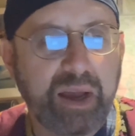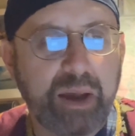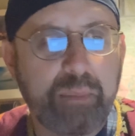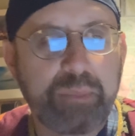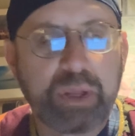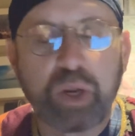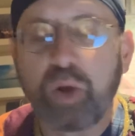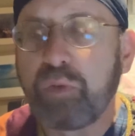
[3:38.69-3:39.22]

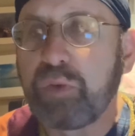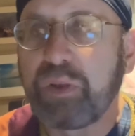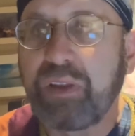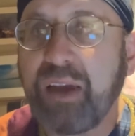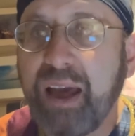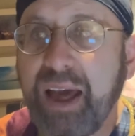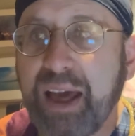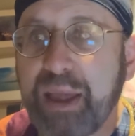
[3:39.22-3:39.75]
But over
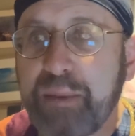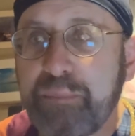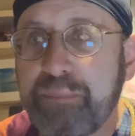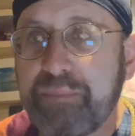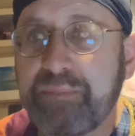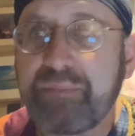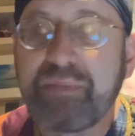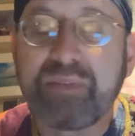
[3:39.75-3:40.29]

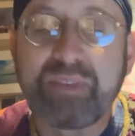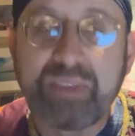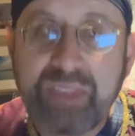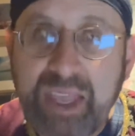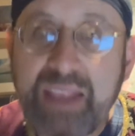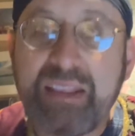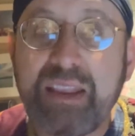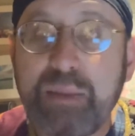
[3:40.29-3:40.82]
time,
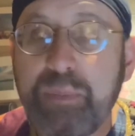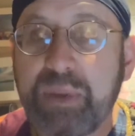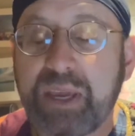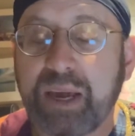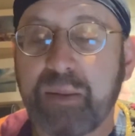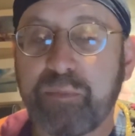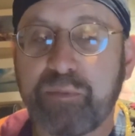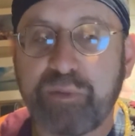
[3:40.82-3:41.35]
they did
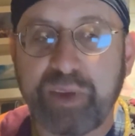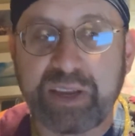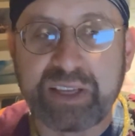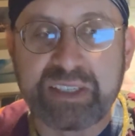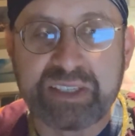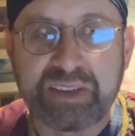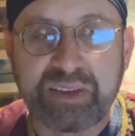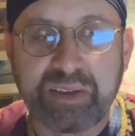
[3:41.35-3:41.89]
become
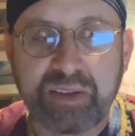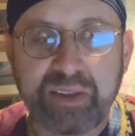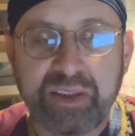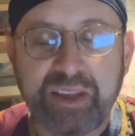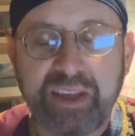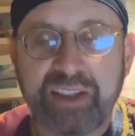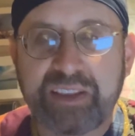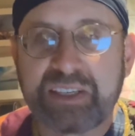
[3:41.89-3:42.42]
fixed.
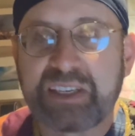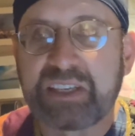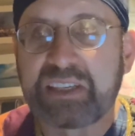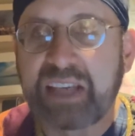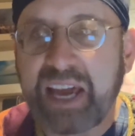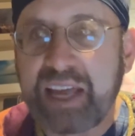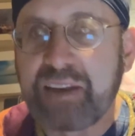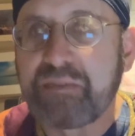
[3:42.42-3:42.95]
This is
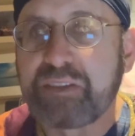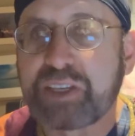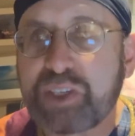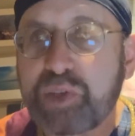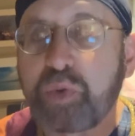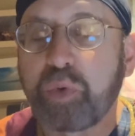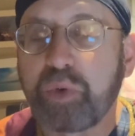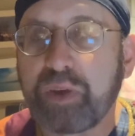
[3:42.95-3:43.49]
kind of the
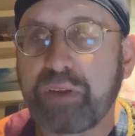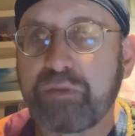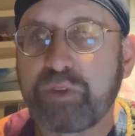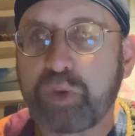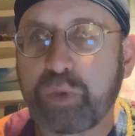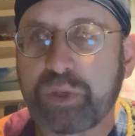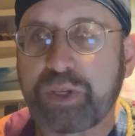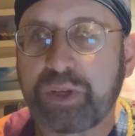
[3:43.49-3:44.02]
story of
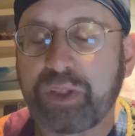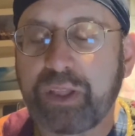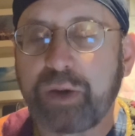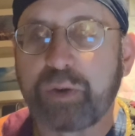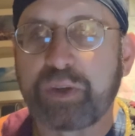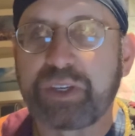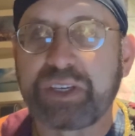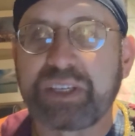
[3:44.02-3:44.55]
Jewish
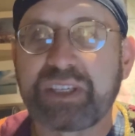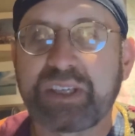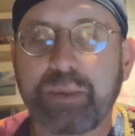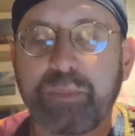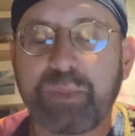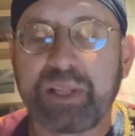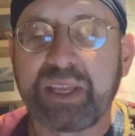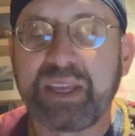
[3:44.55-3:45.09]
liturgy.
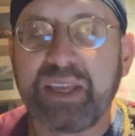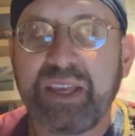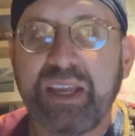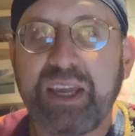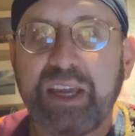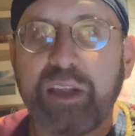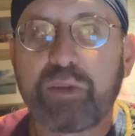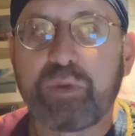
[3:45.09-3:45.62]
Somebody
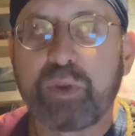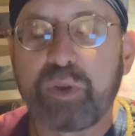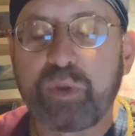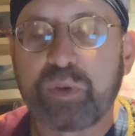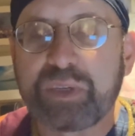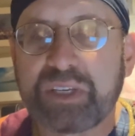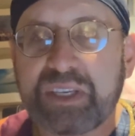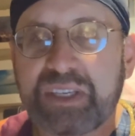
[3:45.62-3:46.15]

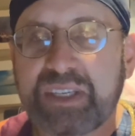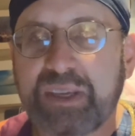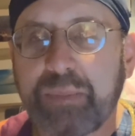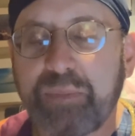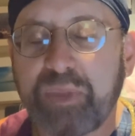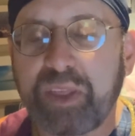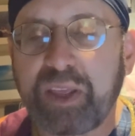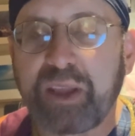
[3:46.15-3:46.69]
introduces
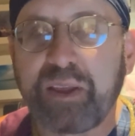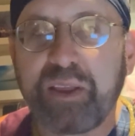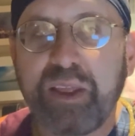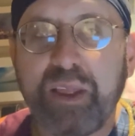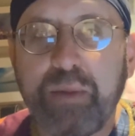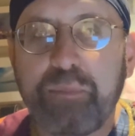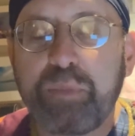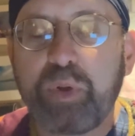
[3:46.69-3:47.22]
something
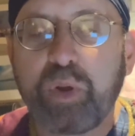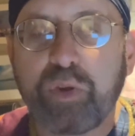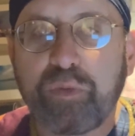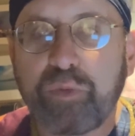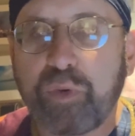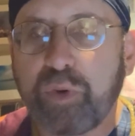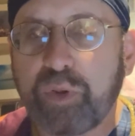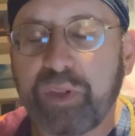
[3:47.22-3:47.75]

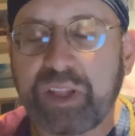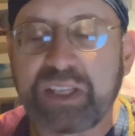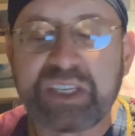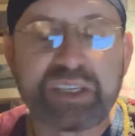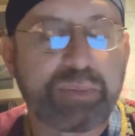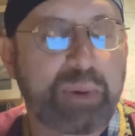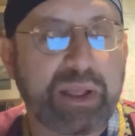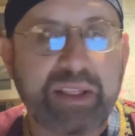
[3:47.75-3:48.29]
beautiful that's
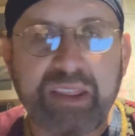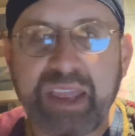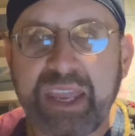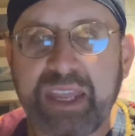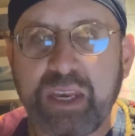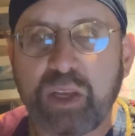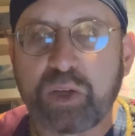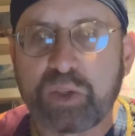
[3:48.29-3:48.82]

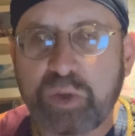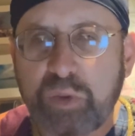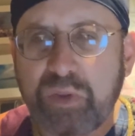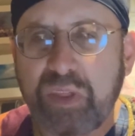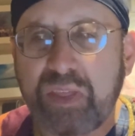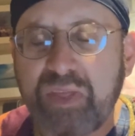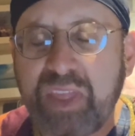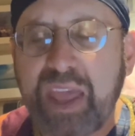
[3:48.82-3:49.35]
spontaneous or
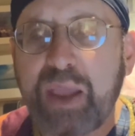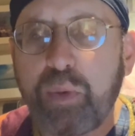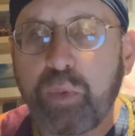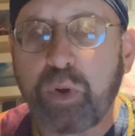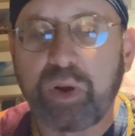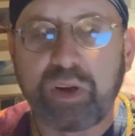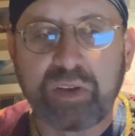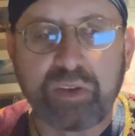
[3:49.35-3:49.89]
that they
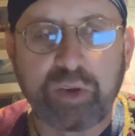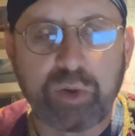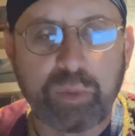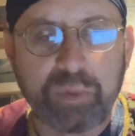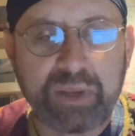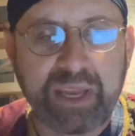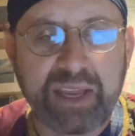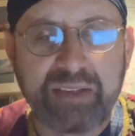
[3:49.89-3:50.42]
work to
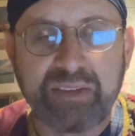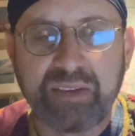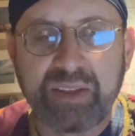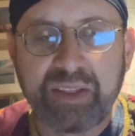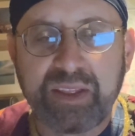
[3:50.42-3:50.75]
create